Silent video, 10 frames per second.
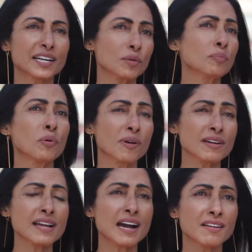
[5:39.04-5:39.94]
that are
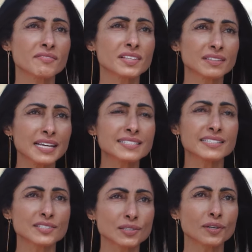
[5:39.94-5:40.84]
born out of the
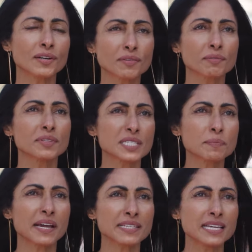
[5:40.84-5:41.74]
lessons learned through
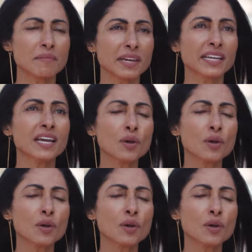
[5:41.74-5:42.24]
this pandemic.